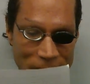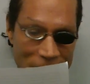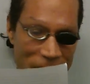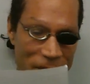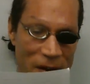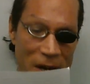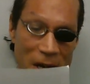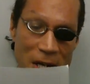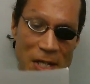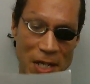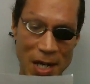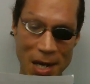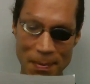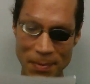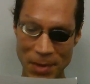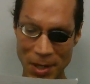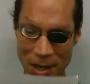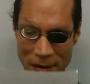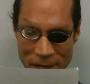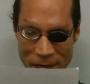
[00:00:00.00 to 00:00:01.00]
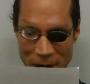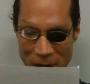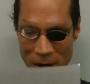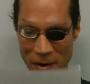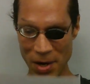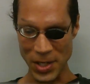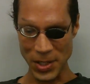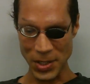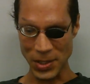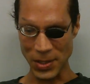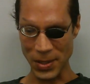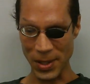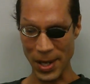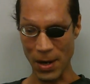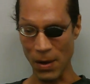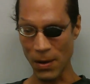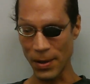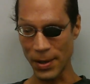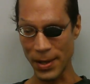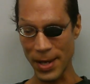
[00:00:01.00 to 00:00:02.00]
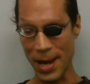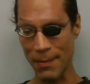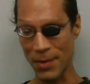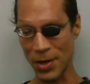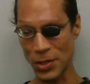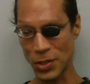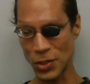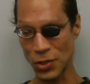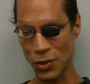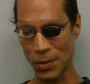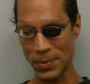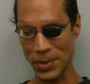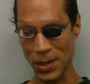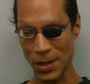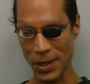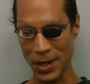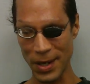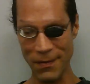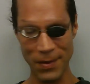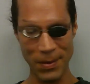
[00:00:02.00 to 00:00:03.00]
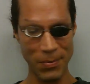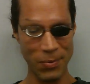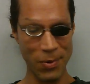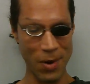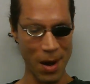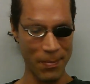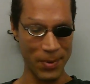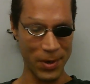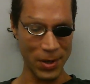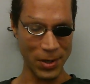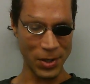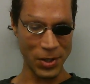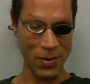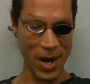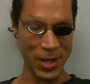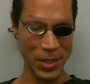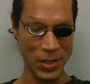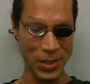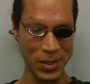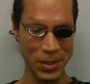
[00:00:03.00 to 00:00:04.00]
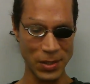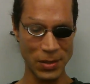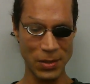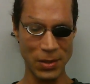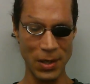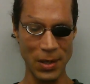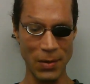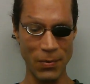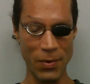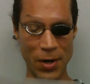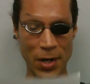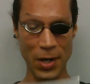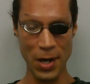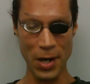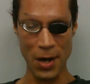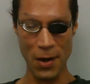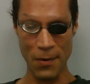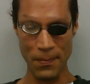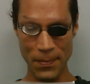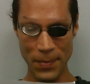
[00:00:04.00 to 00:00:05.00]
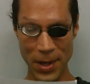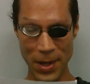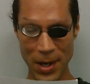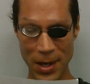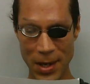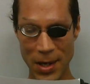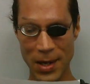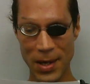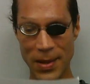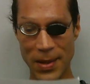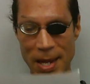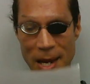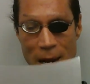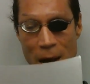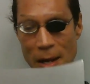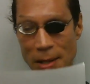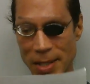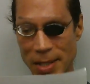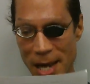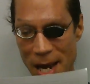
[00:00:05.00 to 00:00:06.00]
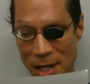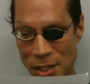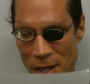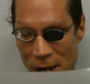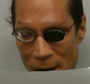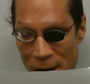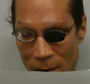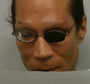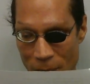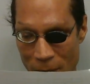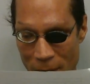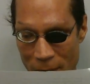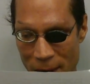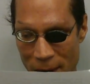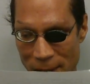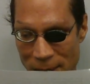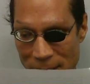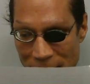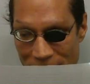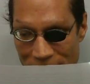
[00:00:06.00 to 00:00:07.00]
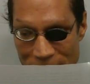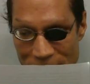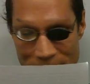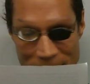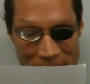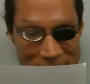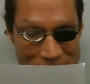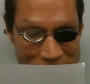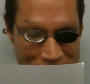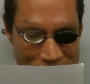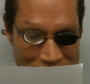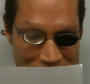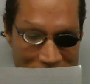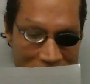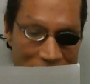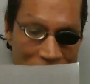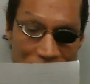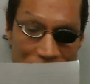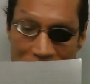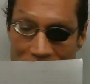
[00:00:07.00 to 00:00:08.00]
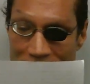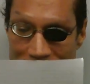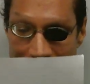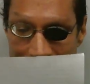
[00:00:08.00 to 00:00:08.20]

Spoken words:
Finishing up the configuration so that all of Nightmare's troops are given proper directions in where to go, they contact Shadow Warrior and deliver the message that everything is